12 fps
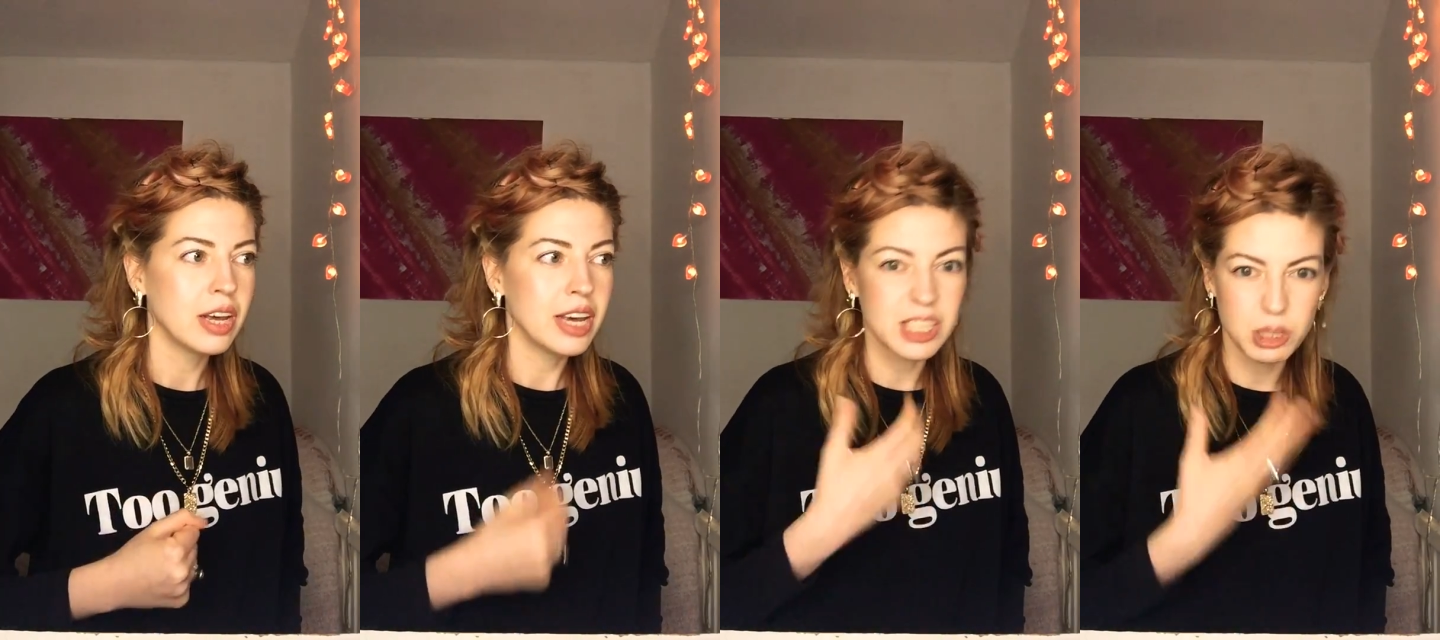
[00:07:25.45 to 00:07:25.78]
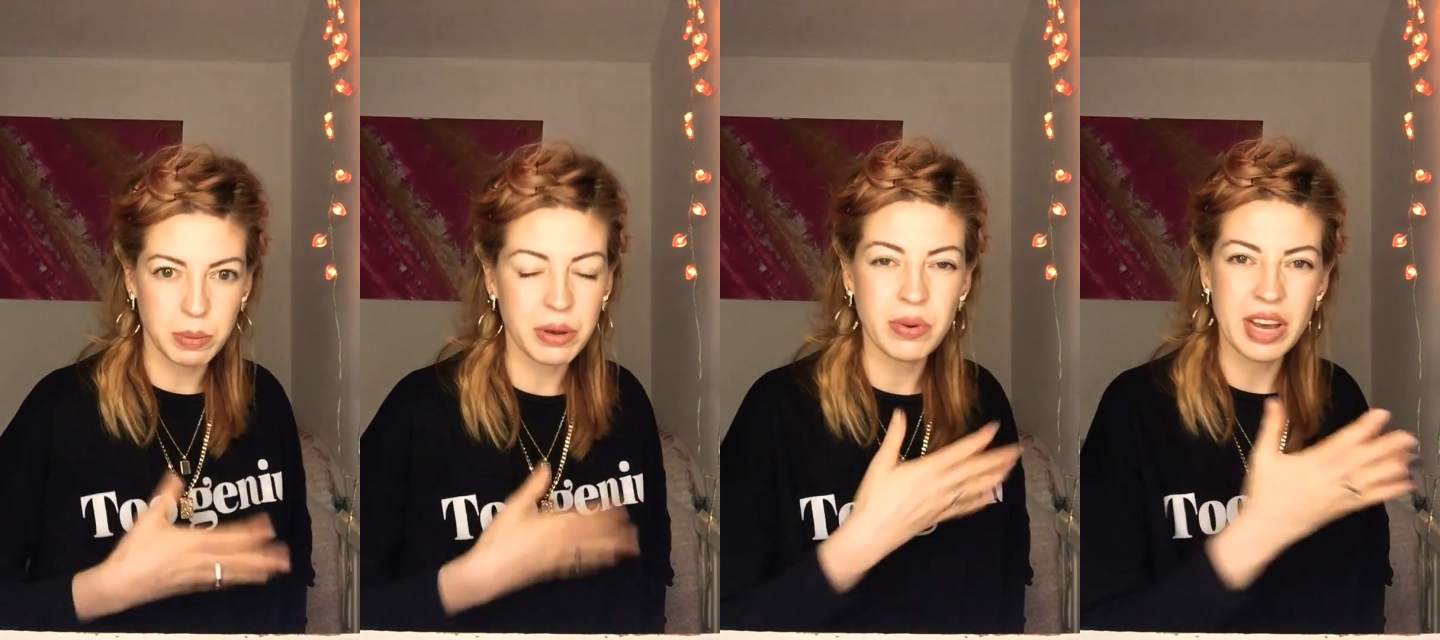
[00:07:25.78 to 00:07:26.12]

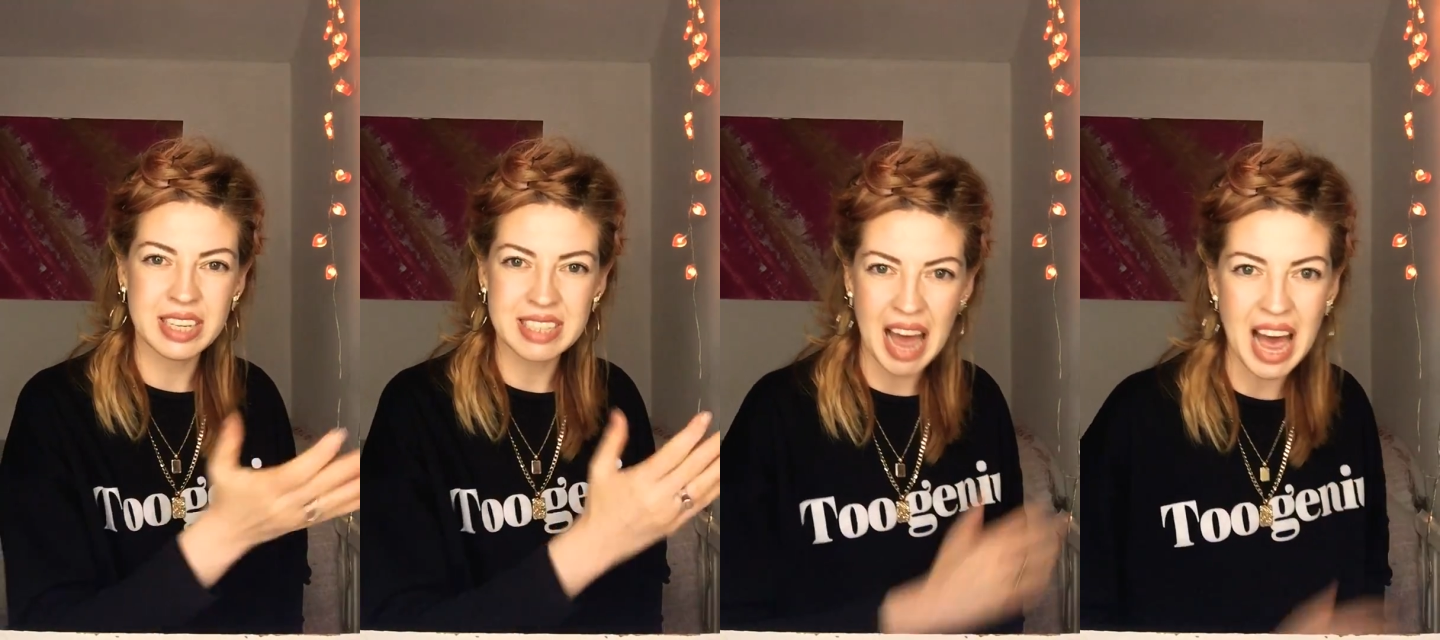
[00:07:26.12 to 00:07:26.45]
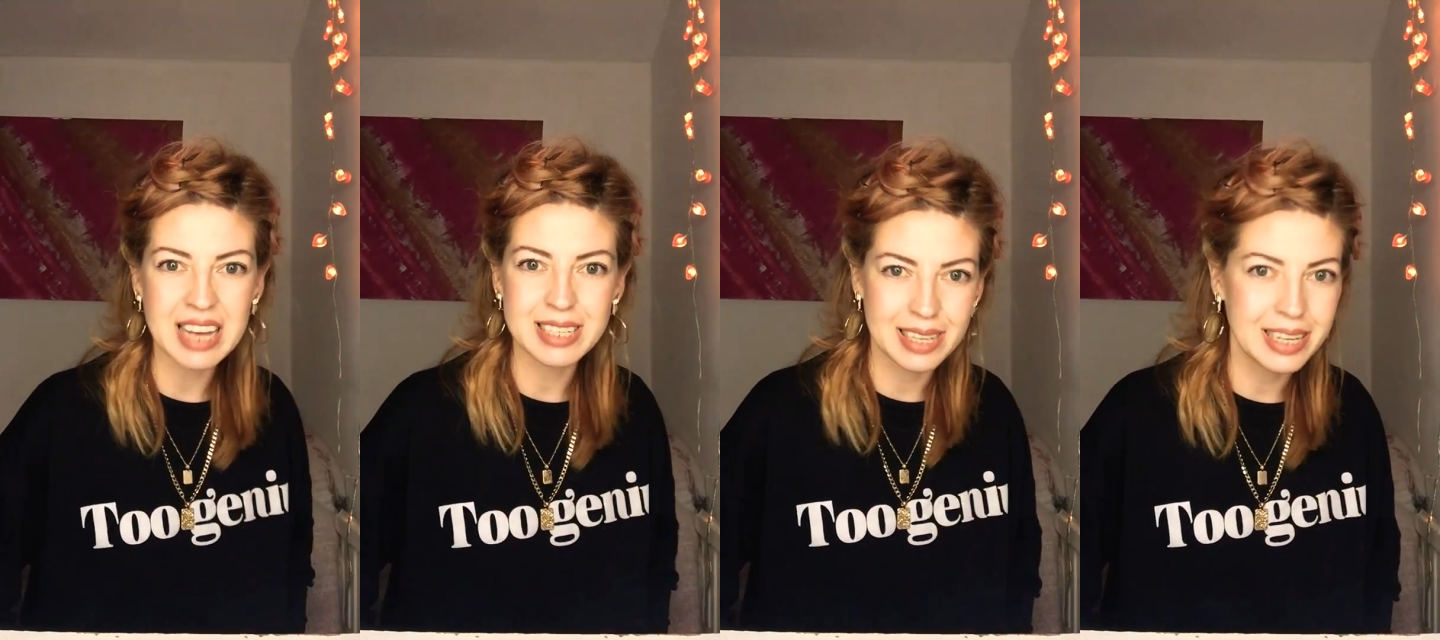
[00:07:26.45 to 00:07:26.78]
experience
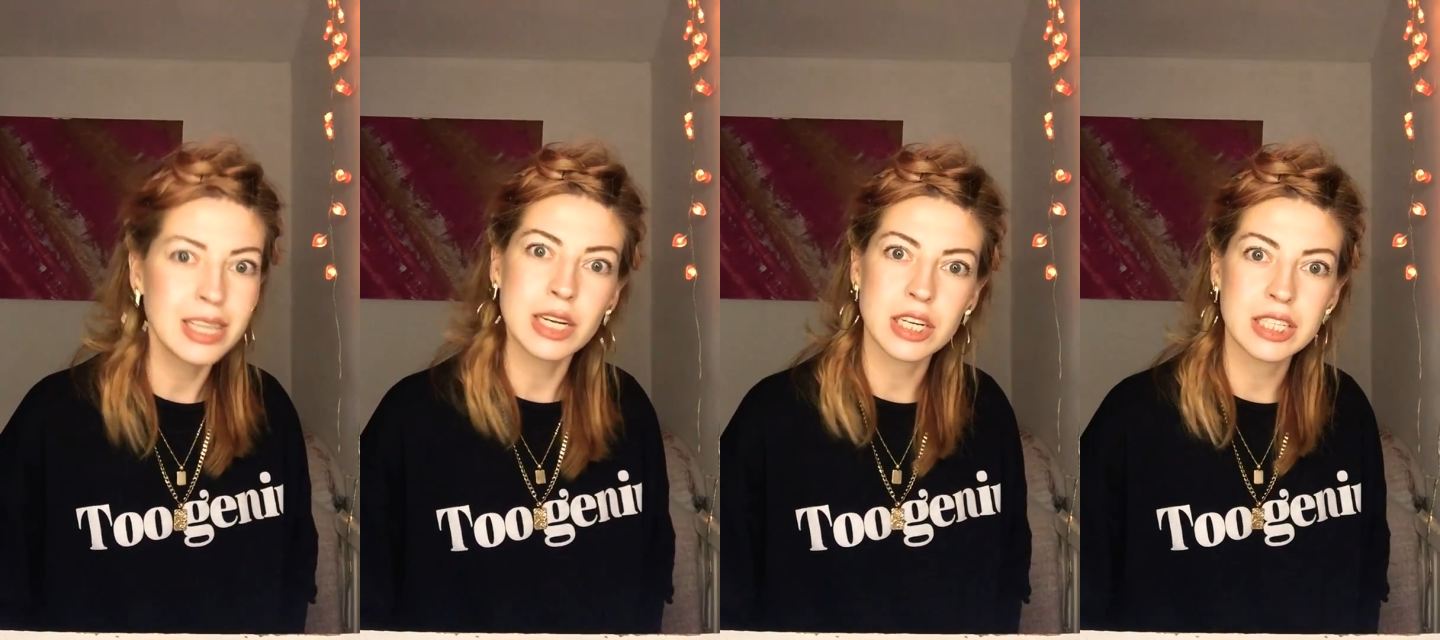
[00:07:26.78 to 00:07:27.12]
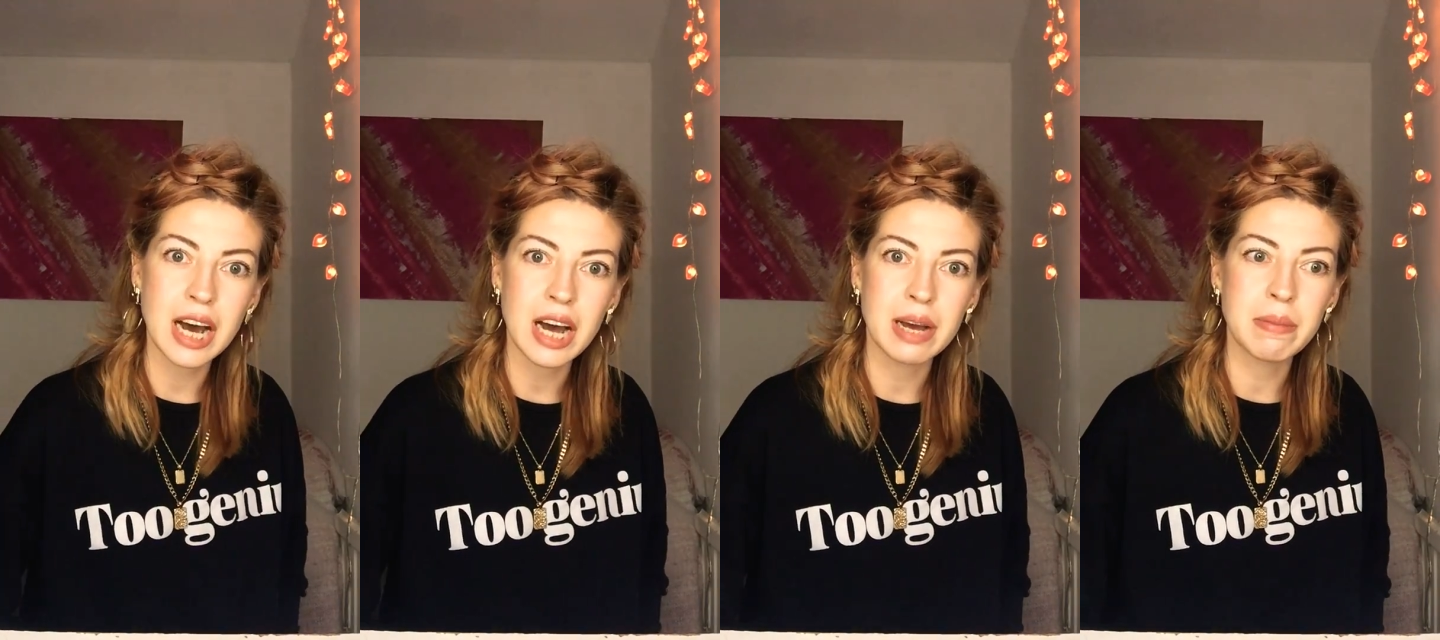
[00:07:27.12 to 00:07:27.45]
as linear
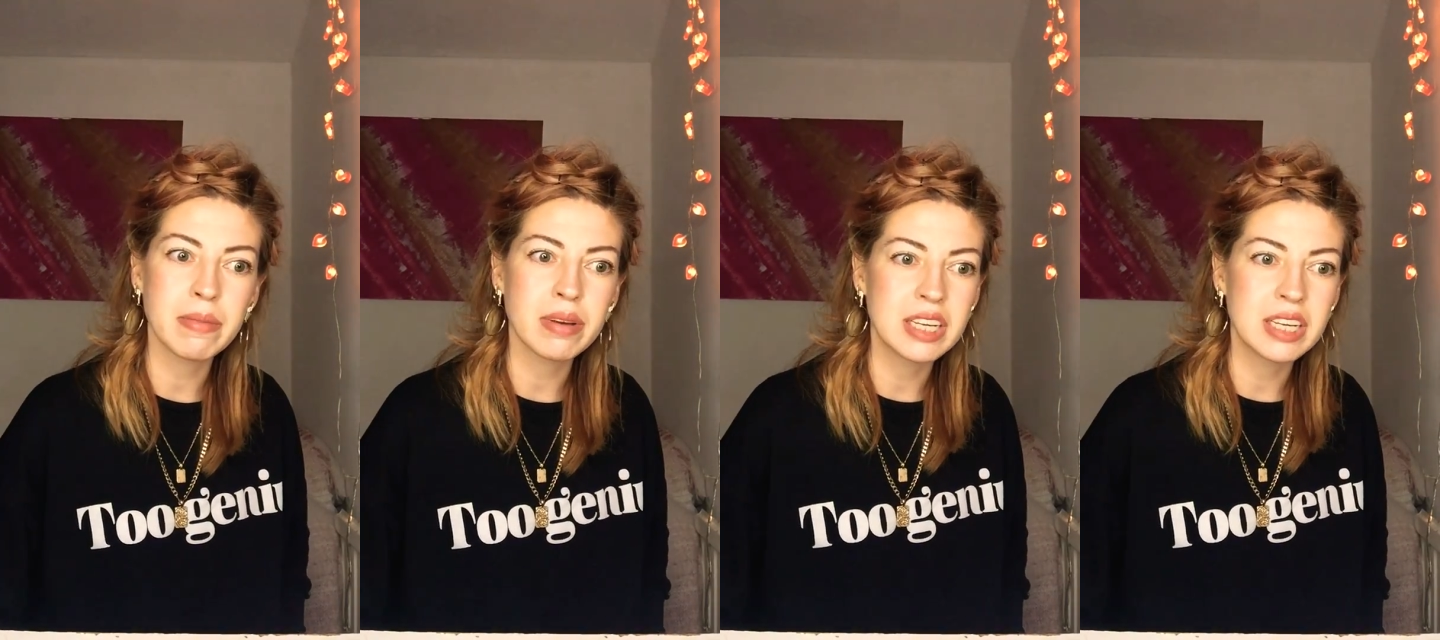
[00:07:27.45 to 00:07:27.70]
time.